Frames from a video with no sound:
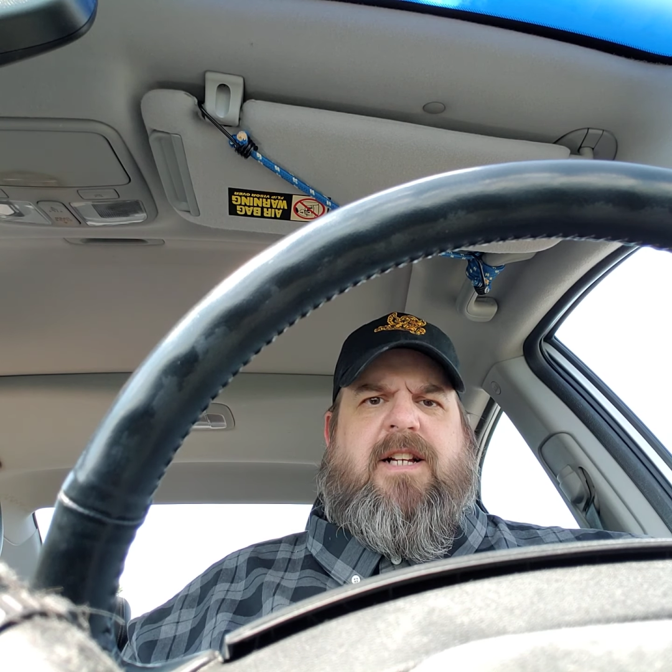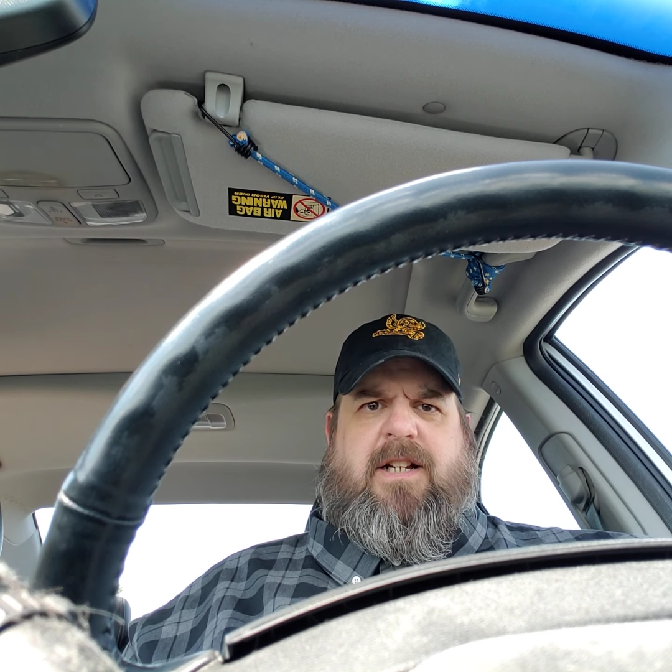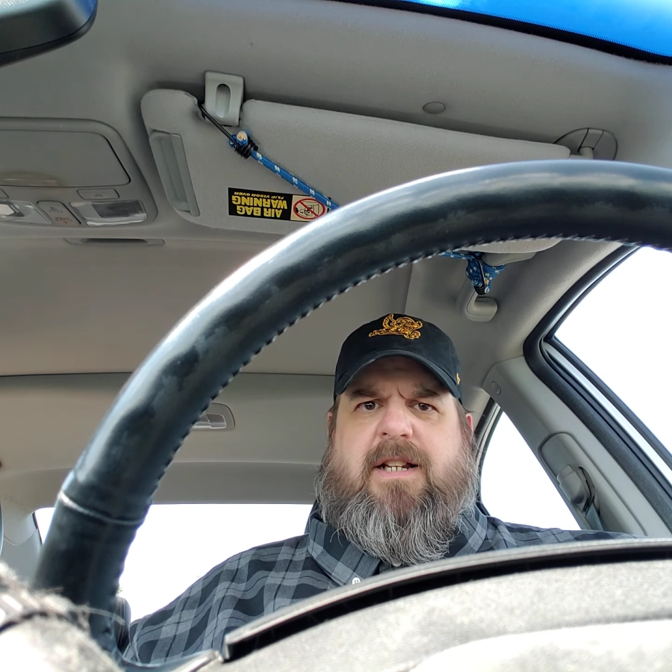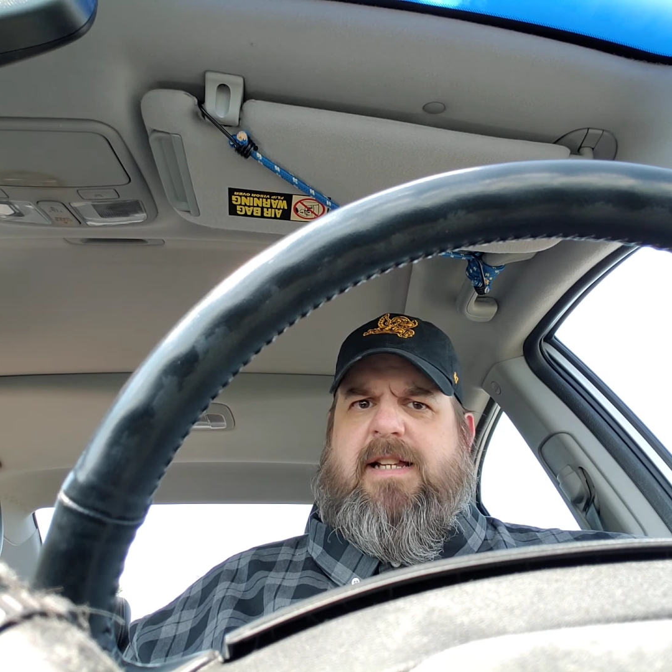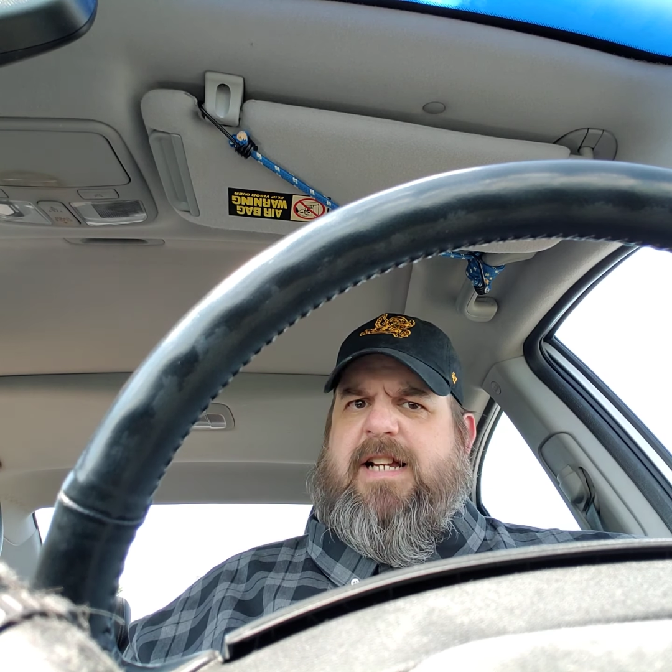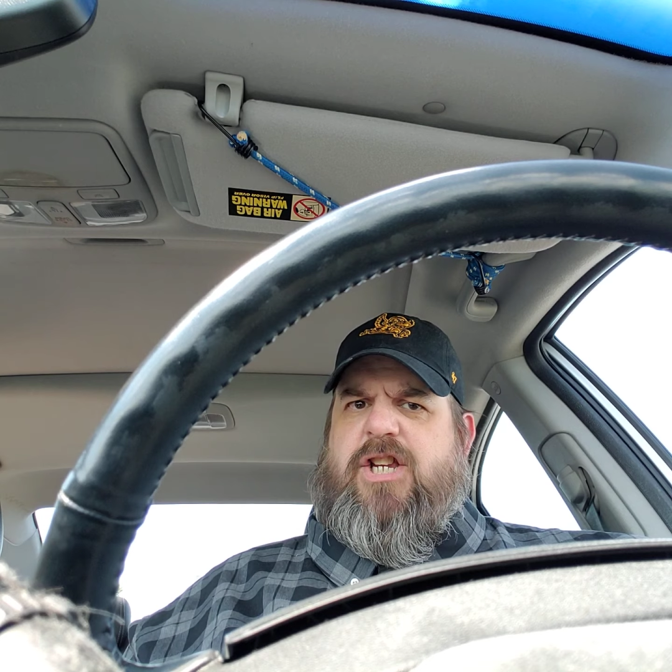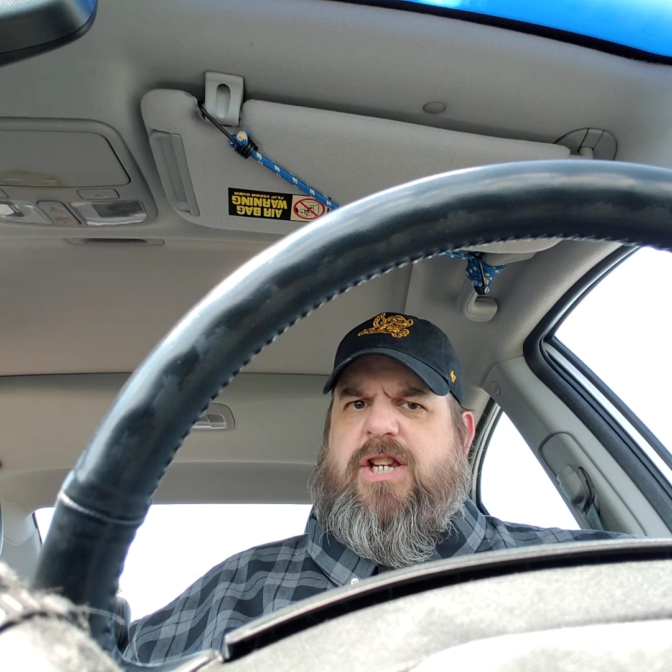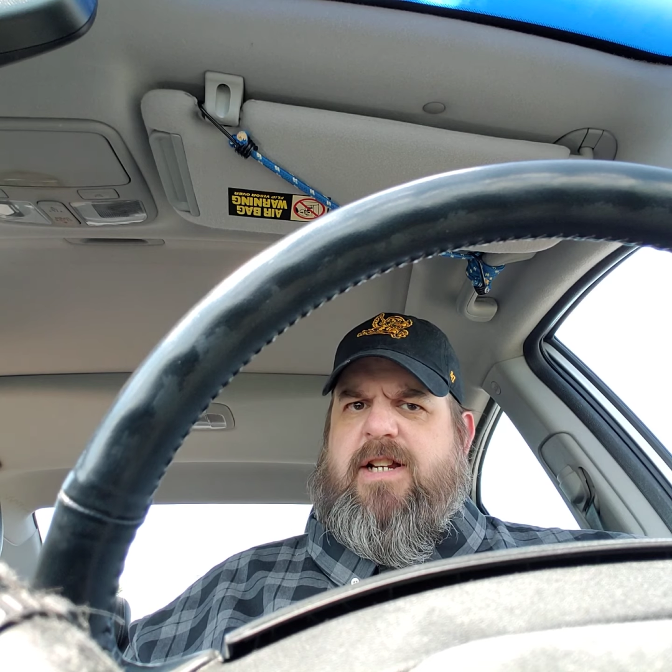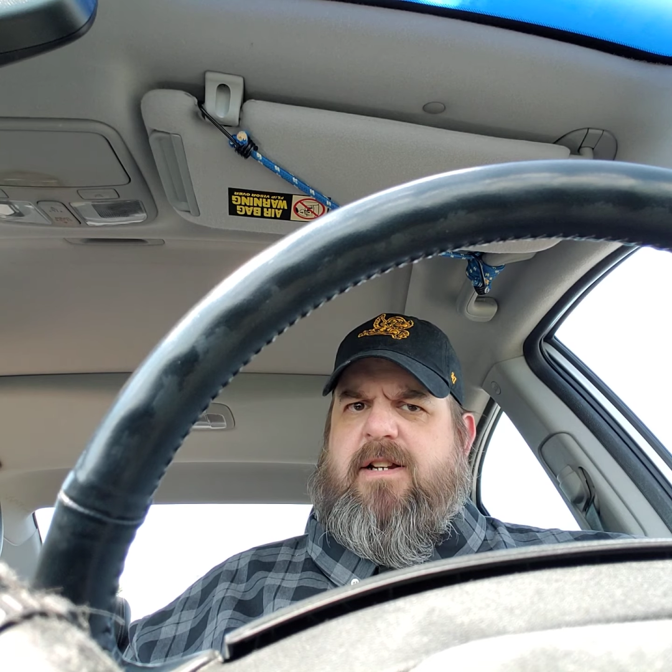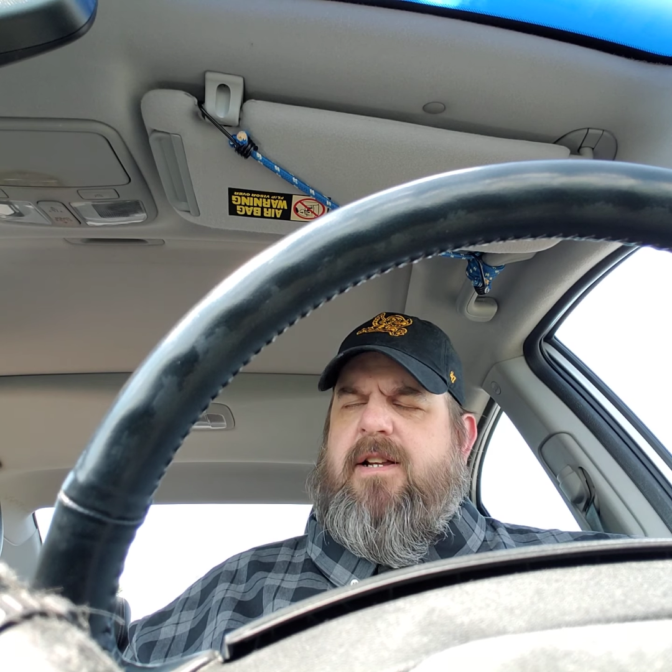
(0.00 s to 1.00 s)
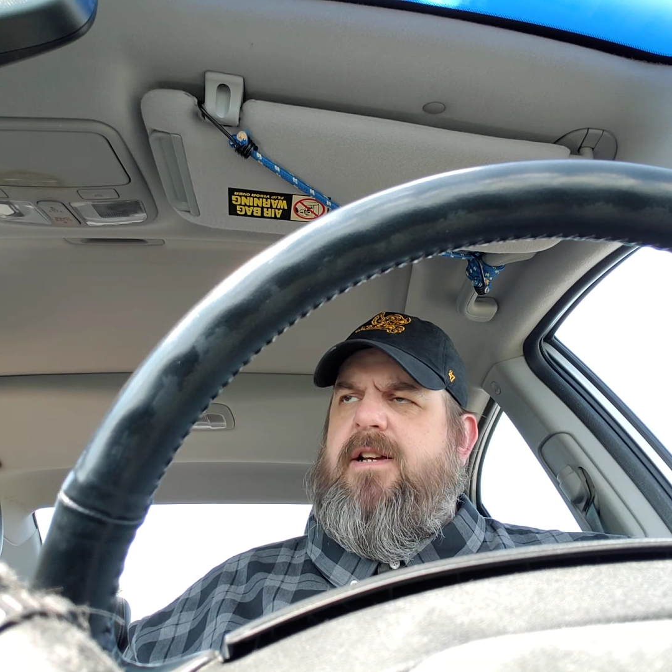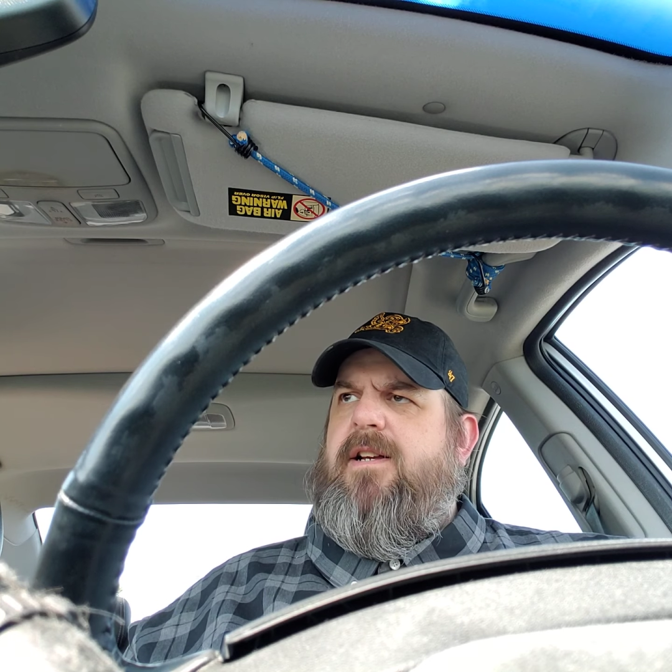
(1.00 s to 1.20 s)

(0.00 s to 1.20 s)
collection.